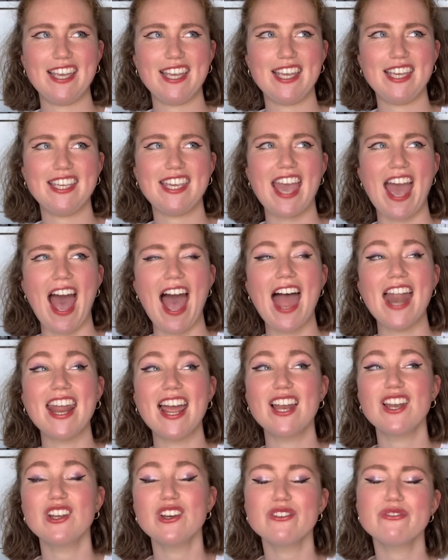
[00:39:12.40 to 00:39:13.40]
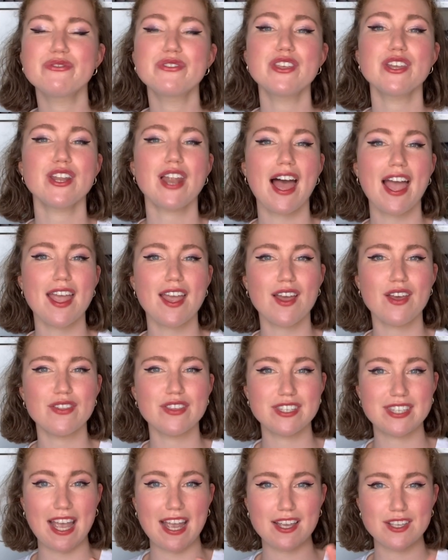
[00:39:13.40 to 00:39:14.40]
yeah and i love the like the
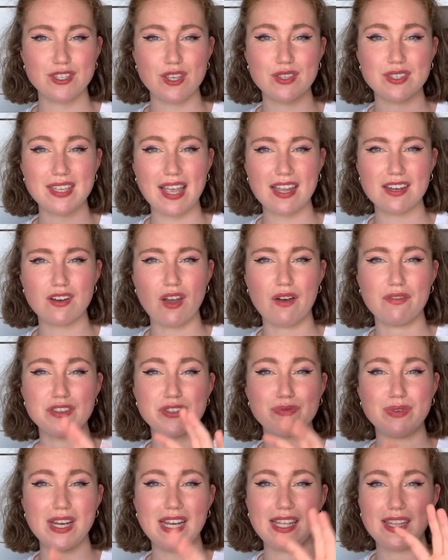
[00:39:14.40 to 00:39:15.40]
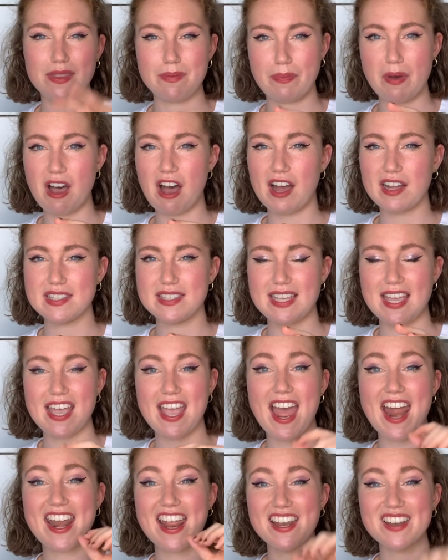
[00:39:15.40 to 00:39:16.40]
second so the second half is really the party
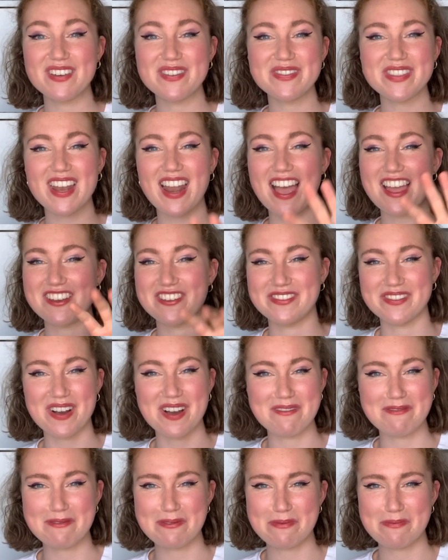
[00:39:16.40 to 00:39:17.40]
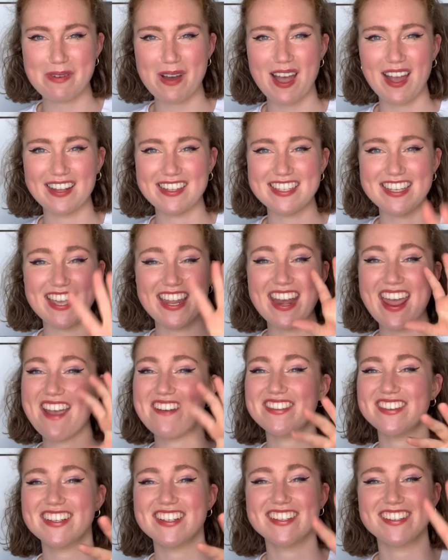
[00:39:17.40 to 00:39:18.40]
and i love the like drama of the party and
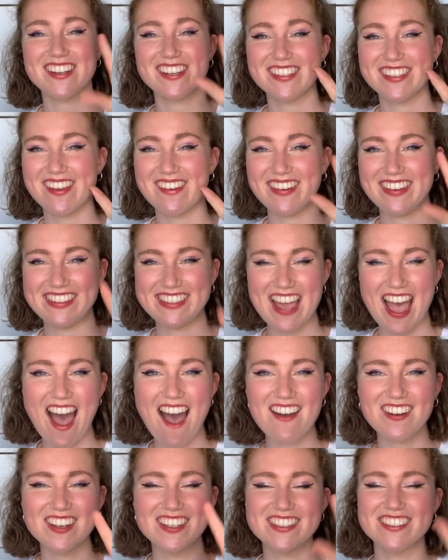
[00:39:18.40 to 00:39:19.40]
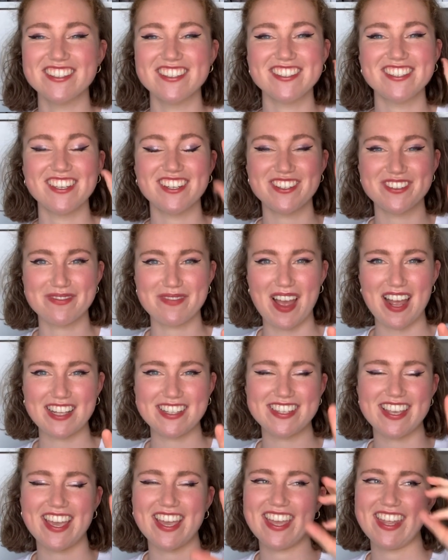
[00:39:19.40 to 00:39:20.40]
everything starts going down and it's also
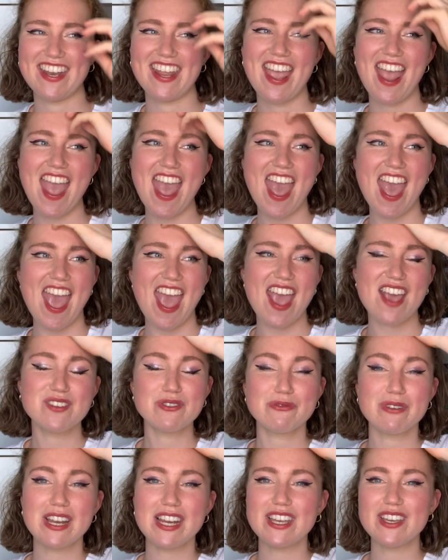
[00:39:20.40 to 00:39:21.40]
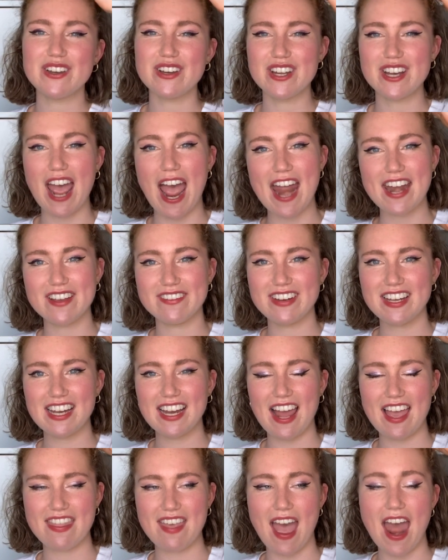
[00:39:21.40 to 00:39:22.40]
dramatic and it's really good and i really
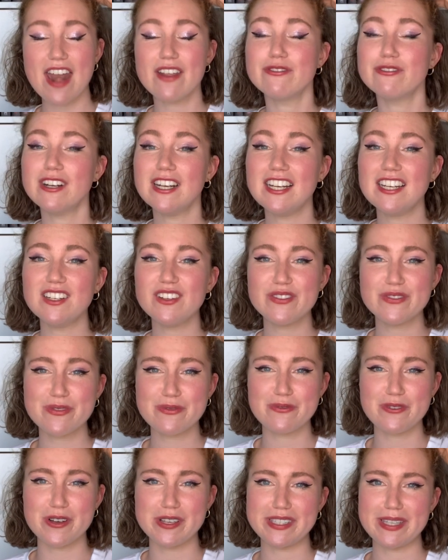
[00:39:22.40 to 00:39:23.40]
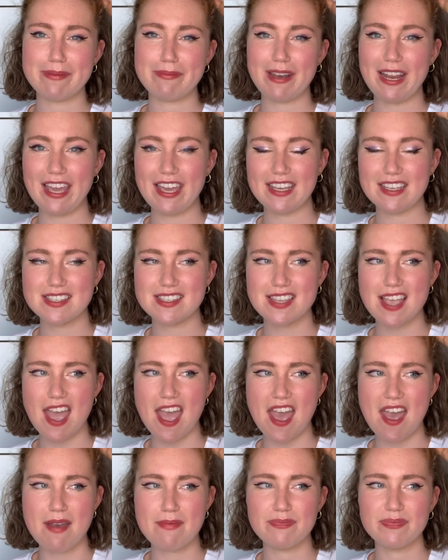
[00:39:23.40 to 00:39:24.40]
like that and i really love the four siblings
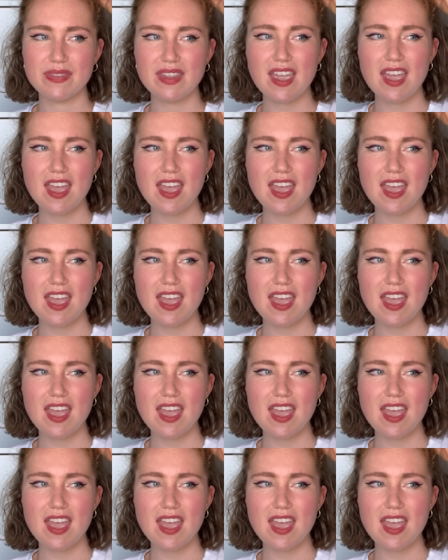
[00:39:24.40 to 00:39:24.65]
um